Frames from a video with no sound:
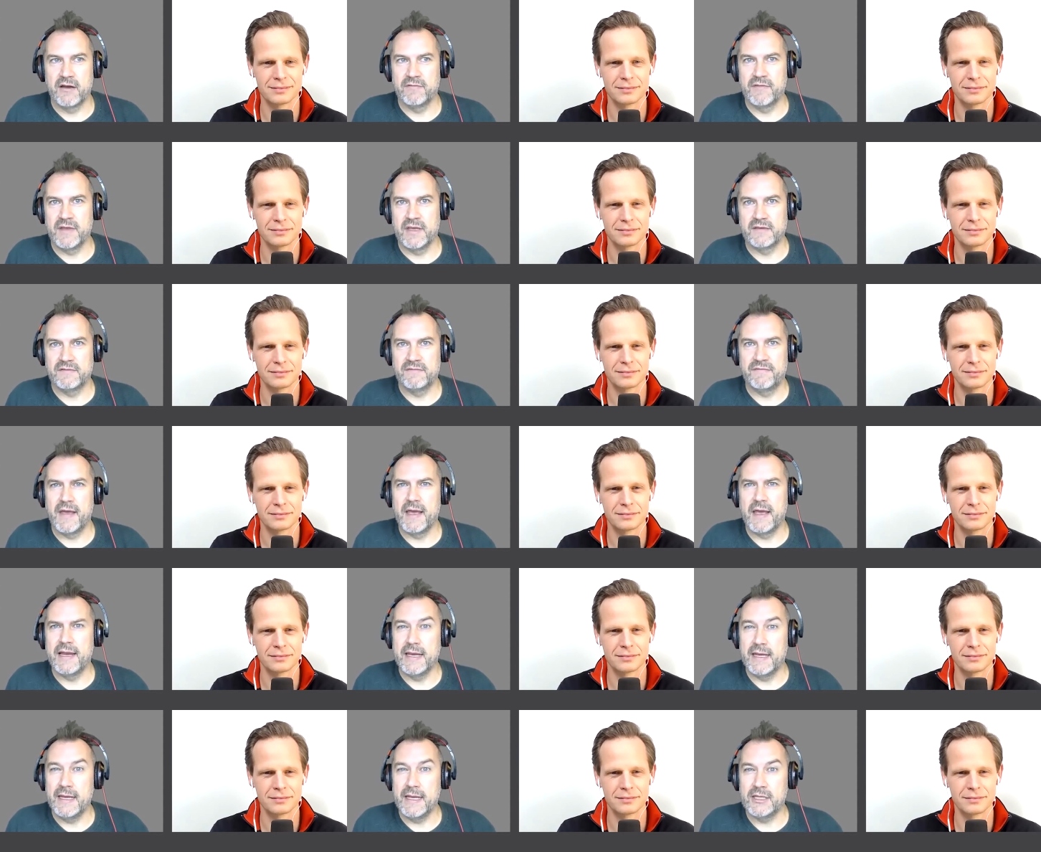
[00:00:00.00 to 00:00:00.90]
Speaker 1: of these
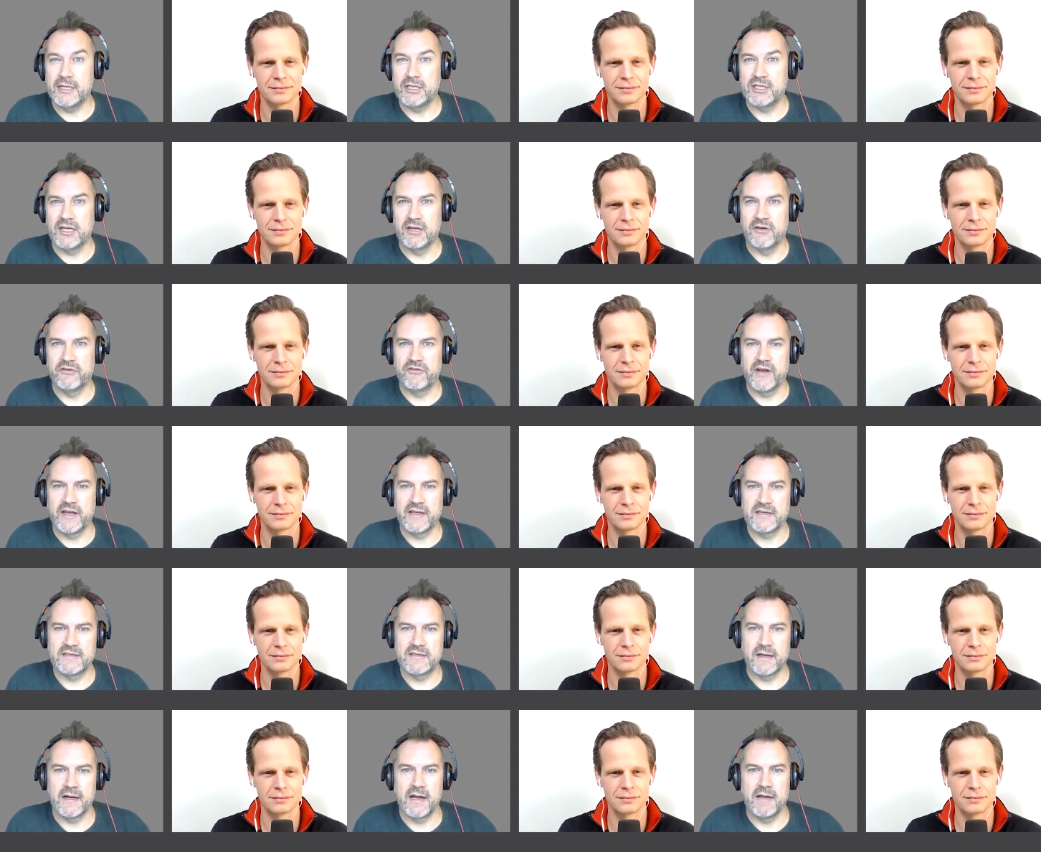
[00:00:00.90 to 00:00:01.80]
fairly niche
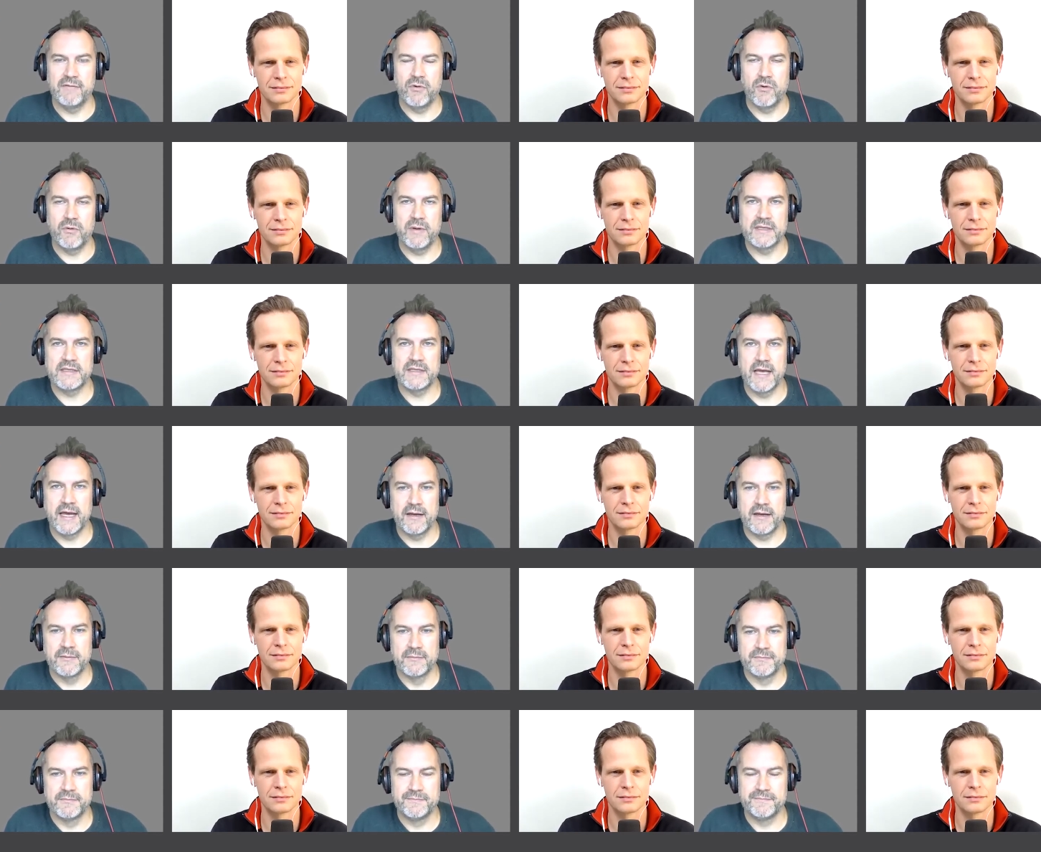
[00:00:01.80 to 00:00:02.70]
interests that I've always had.
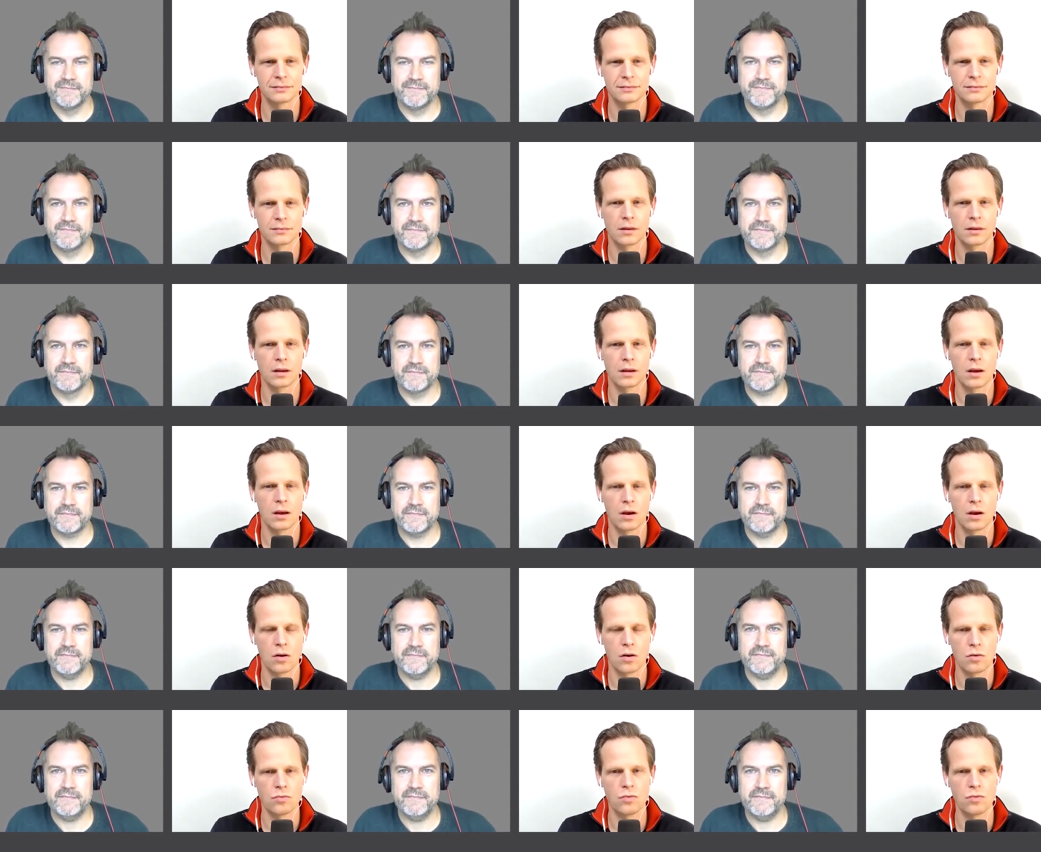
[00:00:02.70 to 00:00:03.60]

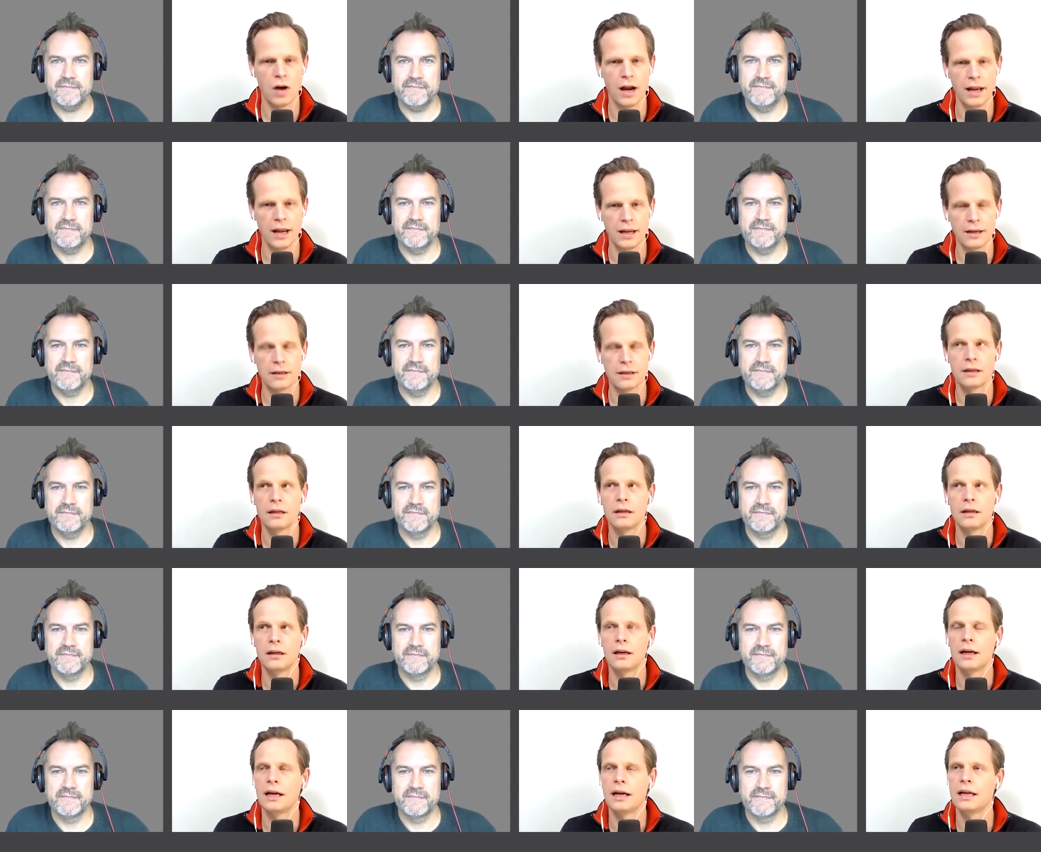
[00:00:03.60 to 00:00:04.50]
Speaker 2: Right.
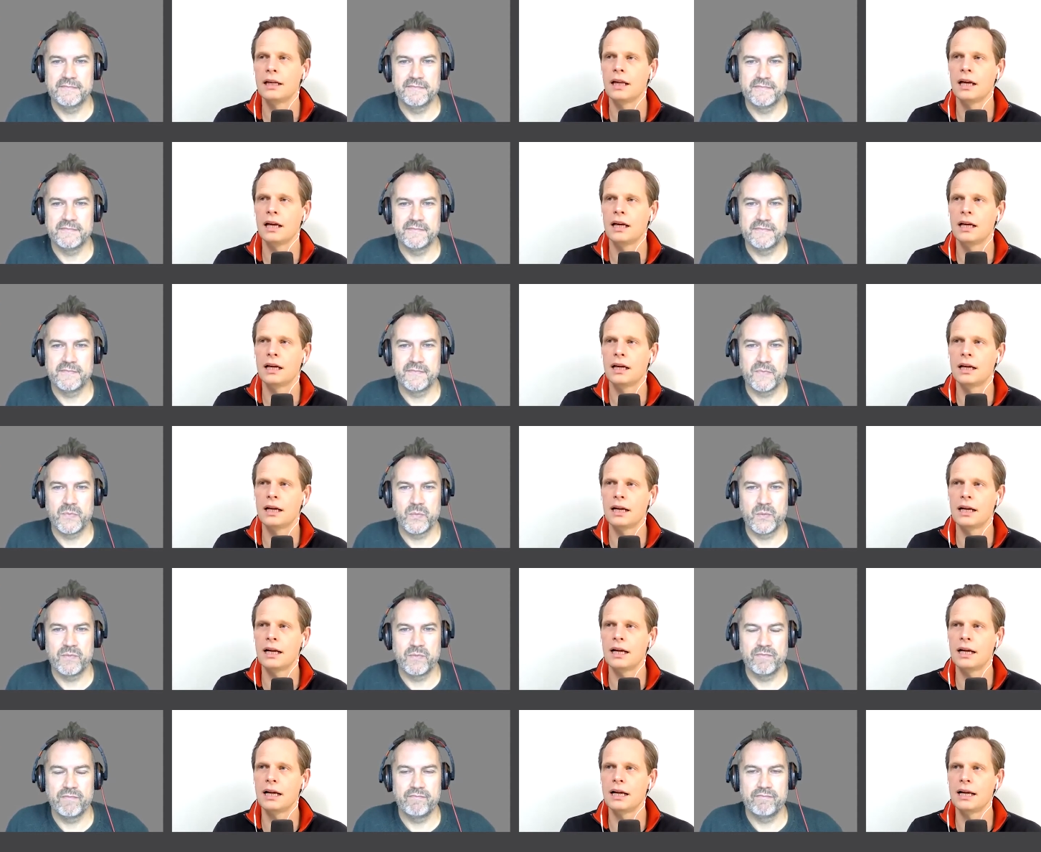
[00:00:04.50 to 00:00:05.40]
And
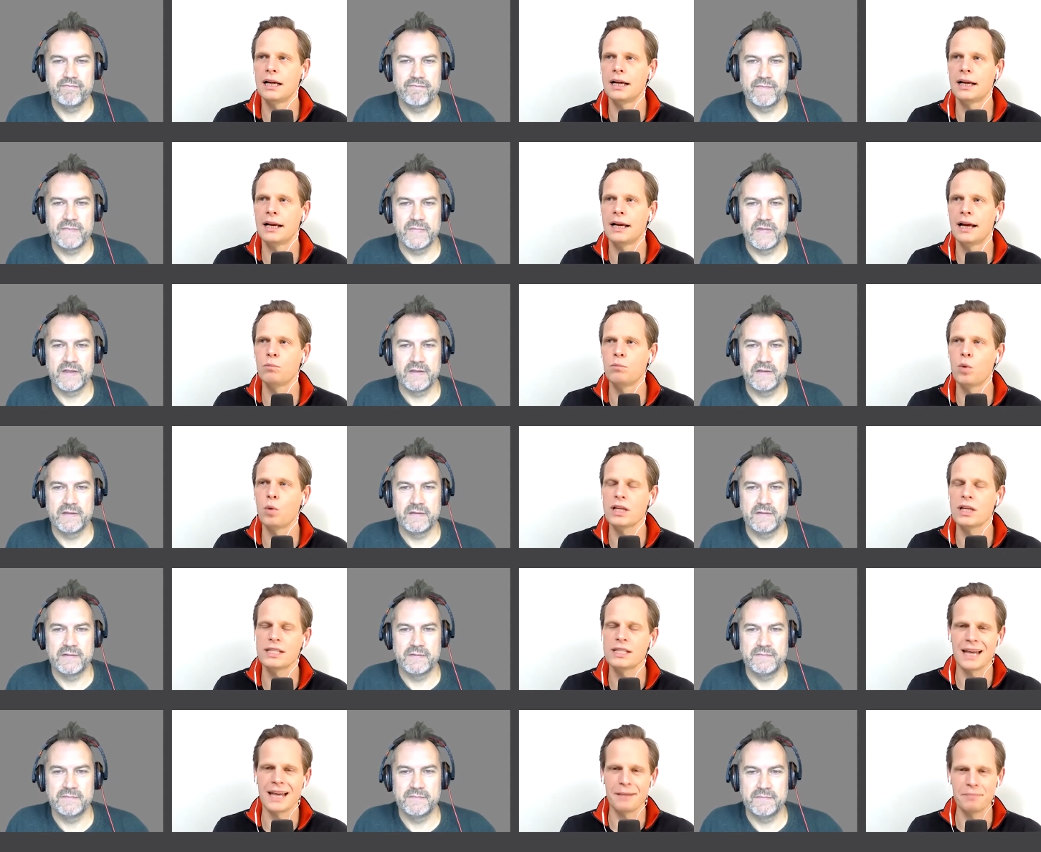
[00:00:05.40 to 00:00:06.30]
and what
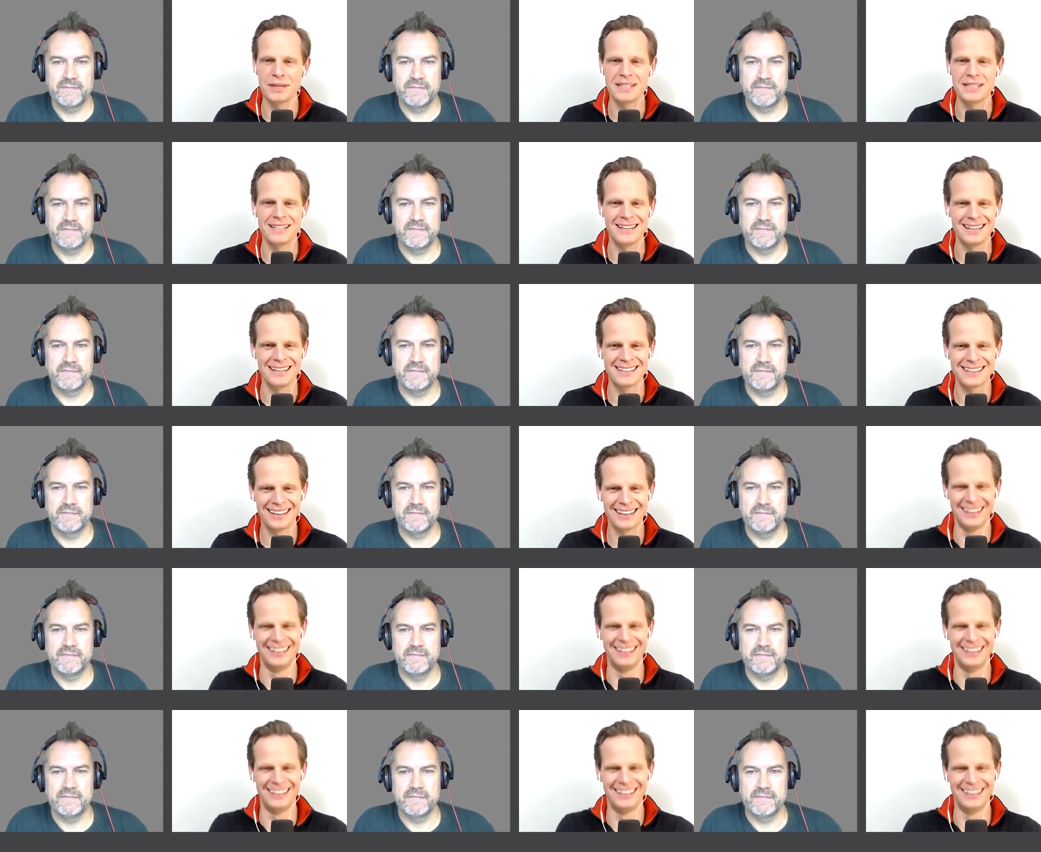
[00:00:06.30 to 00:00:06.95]
is that business?